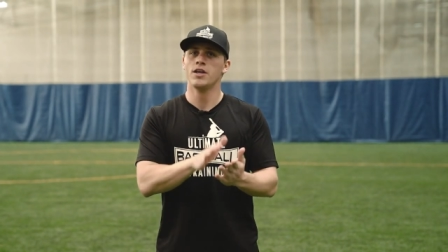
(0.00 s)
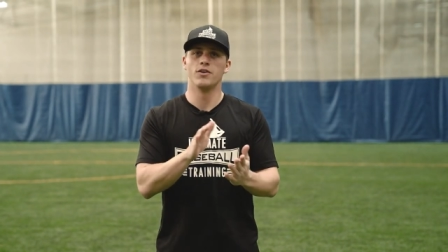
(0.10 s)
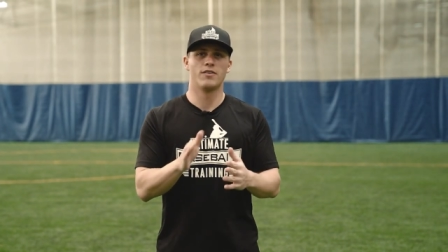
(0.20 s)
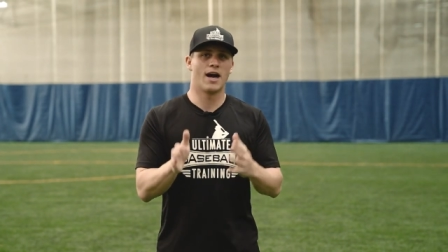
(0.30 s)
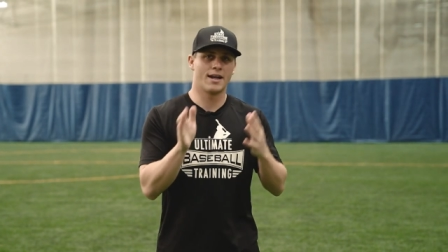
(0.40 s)

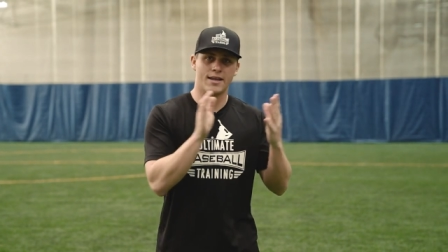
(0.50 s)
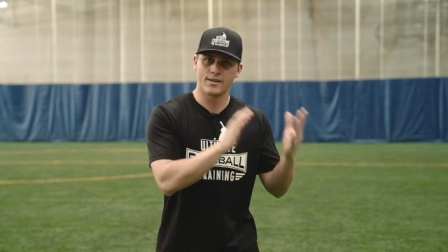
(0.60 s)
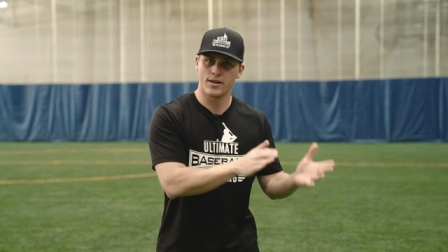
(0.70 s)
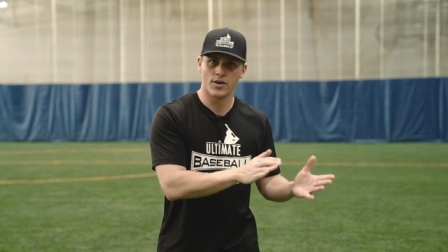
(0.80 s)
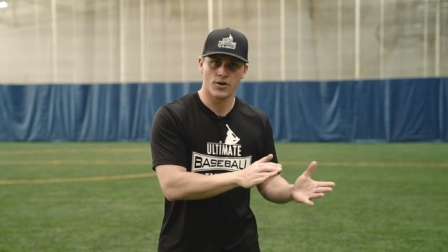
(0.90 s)
You've gotta
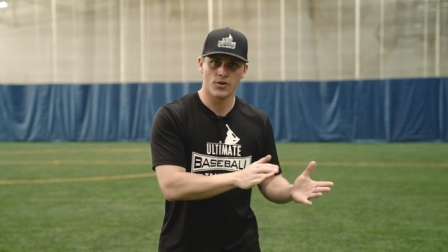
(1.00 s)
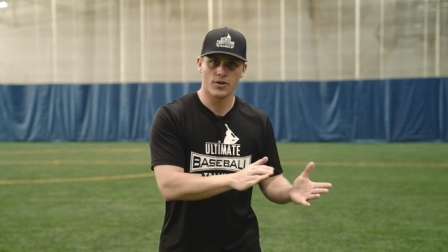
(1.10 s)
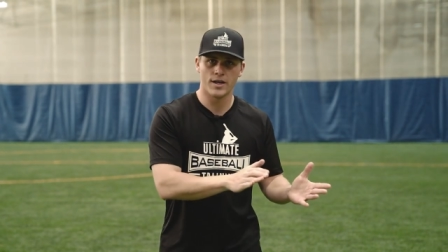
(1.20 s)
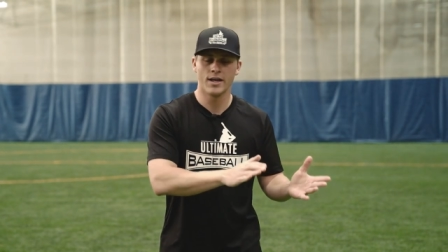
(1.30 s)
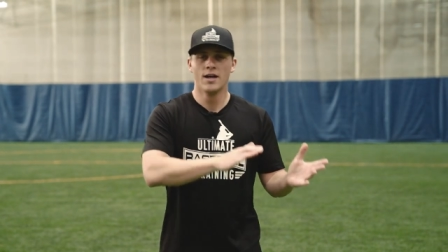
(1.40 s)
get there
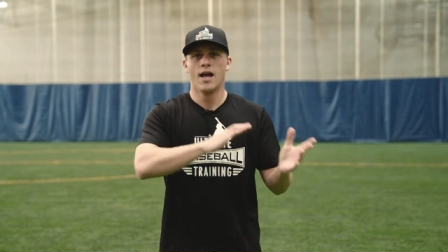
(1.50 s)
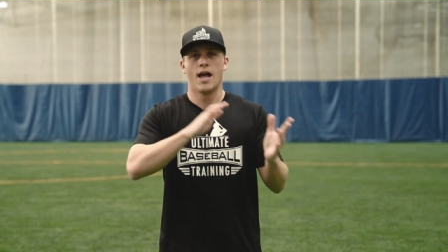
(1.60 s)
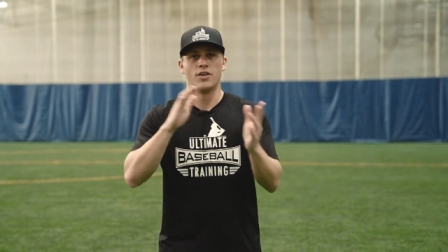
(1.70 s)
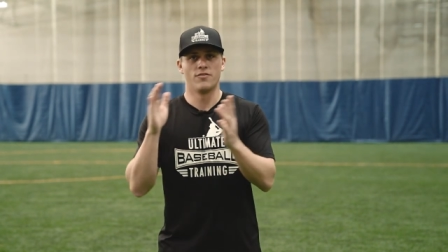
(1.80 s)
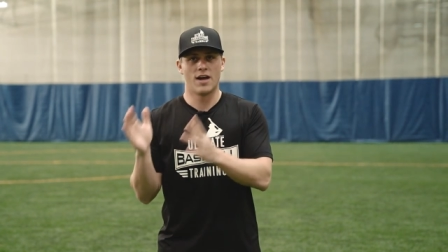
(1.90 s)
early
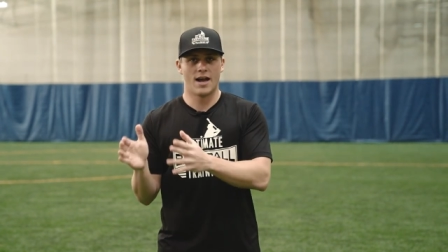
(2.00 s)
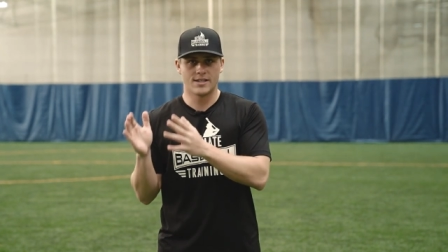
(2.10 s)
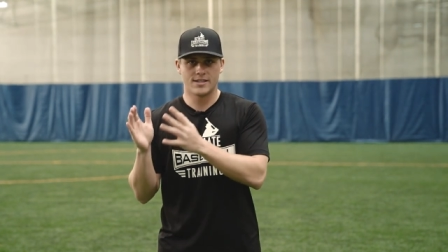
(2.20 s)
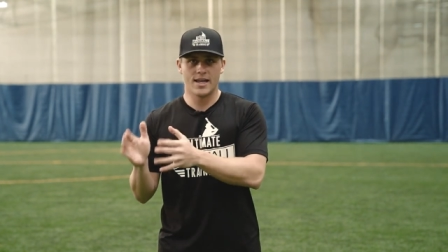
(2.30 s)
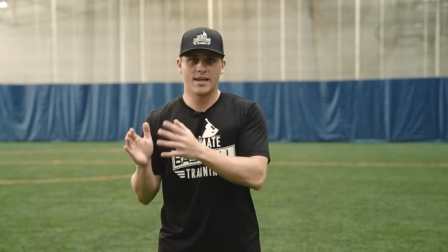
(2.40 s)
and you've
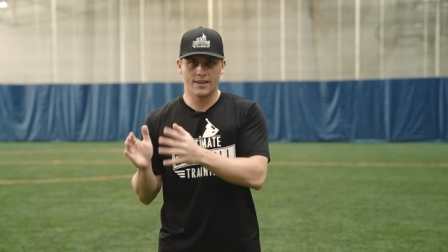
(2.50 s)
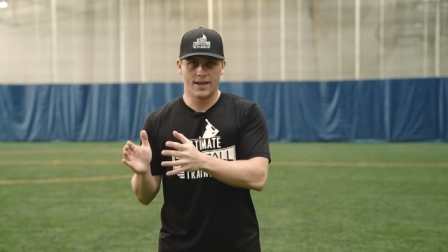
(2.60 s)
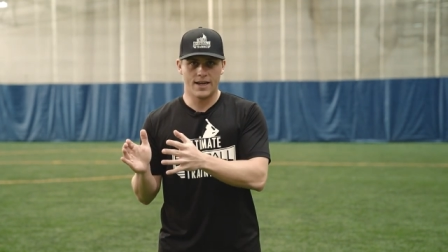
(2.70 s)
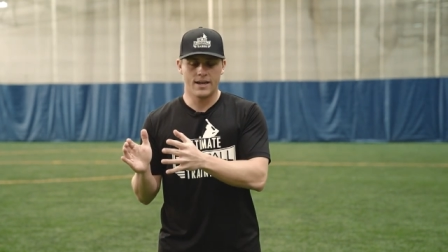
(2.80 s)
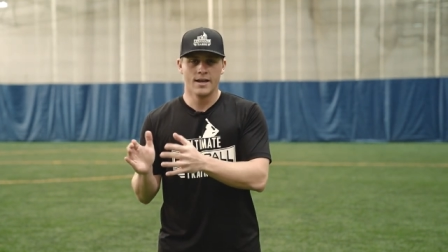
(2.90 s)
gotta stay
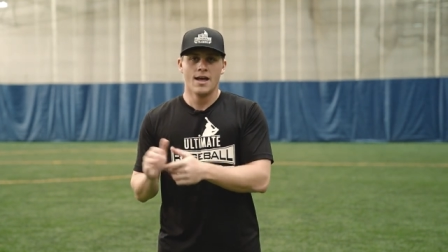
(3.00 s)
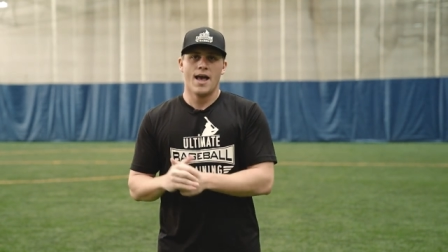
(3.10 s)
late.